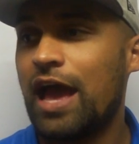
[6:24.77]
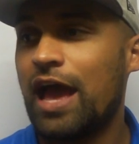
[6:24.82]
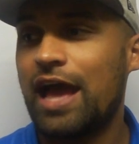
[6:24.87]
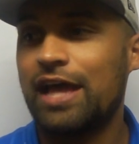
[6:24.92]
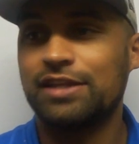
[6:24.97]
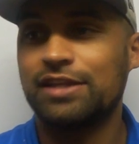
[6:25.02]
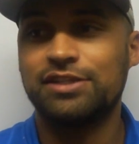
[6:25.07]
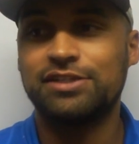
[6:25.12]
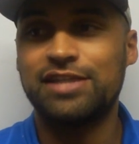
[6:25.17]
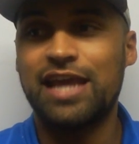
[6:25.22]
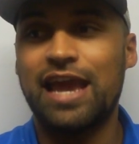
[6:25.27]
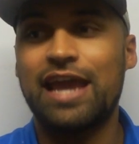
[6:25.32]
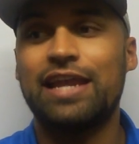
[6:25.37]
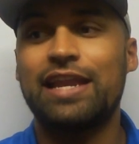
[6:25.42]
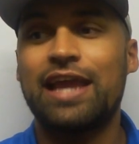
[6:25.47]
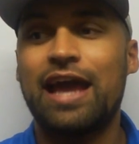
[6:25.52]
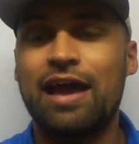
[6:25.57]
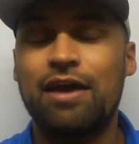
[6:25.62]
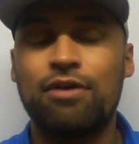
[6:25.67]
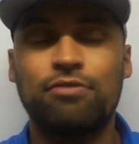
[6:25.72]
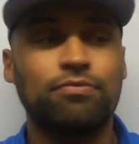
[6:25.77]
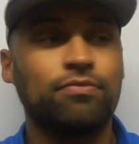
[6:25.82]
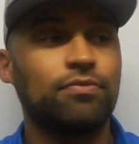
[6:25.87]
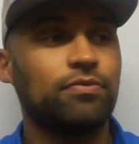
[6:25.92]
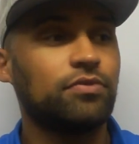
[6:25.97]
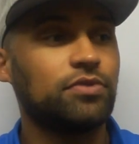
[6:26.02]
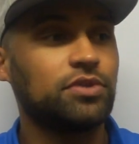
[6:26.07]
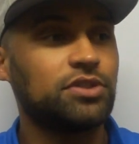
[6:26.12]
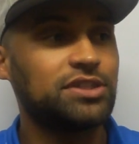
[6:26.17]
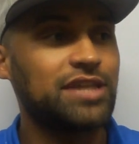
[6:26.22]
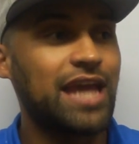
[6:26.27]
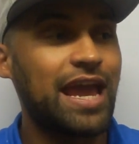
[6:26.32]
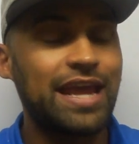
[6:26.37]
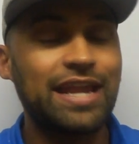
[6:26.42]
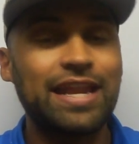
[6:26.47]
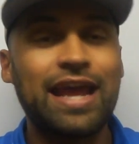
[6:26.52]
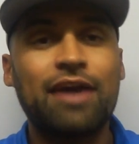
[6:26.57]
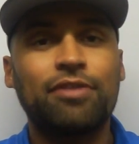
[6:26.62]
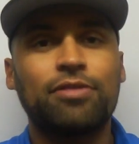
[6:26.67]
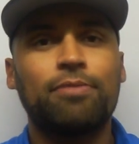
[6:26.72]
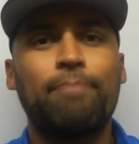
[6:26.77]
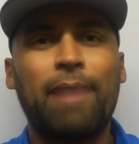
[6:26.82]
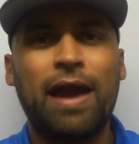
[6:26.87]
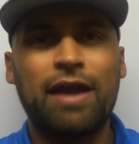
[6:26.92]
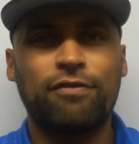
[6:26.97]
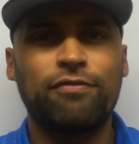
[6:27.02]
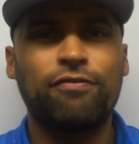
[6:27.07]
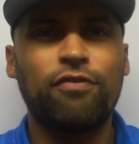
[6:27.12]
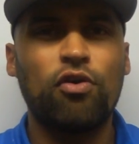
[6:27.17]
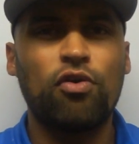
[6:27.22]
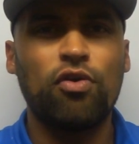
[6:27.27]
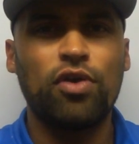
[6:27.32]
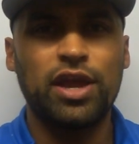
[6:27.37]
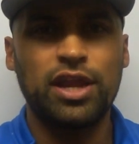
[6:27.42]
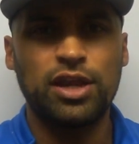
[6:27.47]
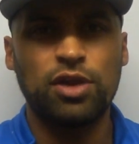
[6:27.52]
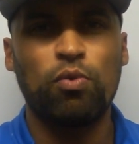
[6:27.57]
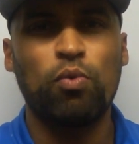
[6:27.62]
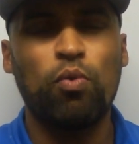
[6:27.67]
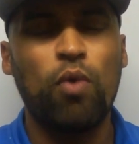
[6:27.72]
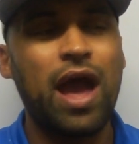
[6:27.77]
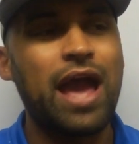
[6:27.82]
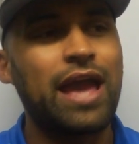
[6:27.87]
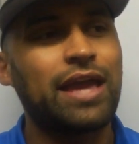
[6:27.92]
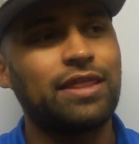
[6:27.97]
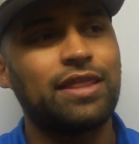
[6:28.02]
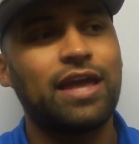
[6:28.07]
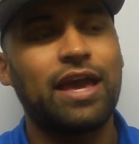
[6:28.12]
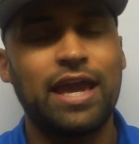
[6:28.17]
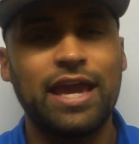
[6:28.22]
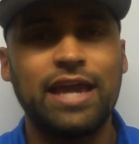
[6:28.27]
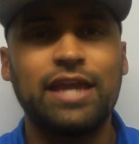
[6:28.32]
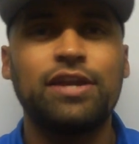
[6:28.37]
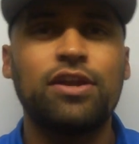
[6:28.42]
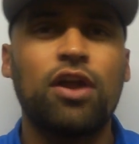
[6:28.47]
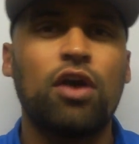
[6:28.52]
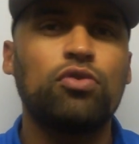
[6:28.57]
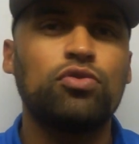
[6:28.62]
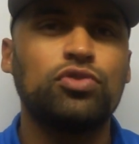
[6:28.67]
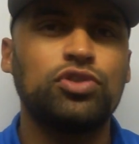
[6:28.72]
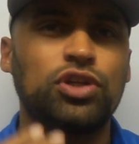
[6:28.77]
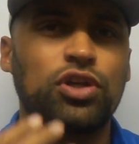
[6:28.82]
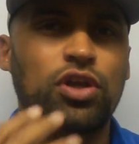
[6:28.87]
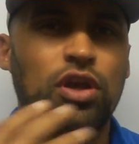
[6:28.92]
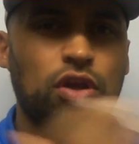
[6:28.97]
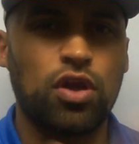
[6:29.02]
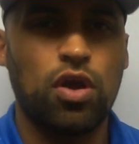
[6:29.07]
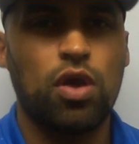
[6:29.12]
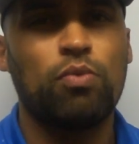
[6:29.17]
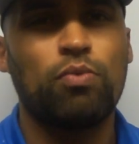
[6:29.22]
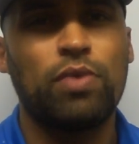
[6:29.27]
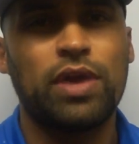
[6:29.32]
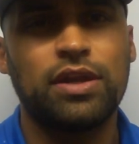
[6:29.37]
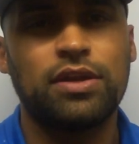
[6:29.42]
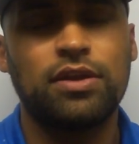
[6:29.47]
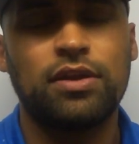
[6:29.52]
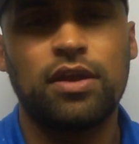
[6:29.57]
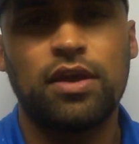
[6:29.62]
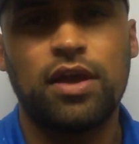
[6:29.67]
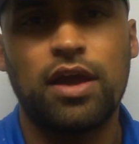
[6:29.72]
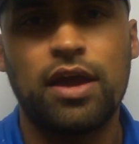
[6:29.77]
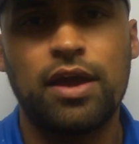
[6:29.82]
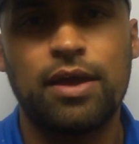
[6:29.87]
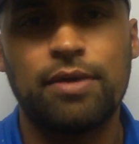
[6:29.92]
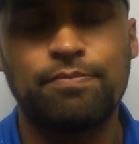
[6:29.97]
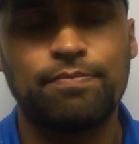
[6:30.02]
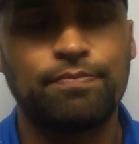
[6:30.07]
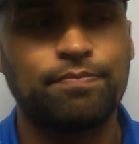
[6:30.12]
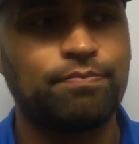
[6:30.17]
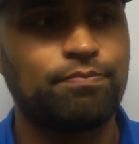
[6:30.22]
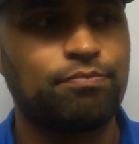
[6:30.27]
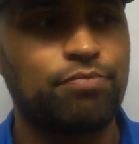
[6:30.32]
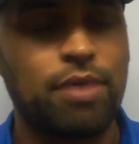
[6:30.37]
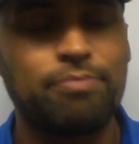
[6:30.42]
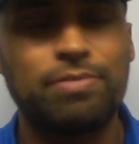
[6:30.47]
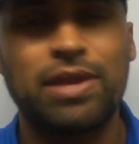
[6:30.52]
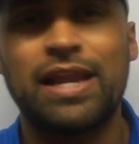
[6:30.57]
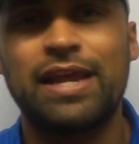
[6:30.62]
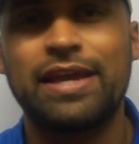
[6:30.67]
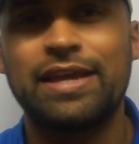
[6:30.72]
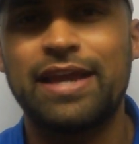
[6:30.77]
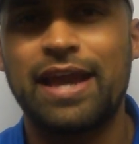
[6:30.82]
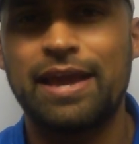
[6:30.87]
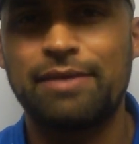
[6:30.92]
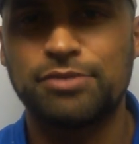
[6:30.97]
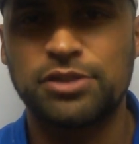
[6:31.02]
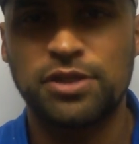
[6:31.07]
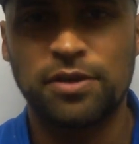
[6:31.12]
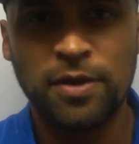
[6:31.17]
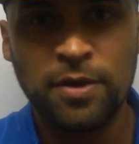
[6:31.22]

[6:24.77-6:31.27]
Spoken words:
and setting out the back four in a way that he knows you can go and win Premier League games.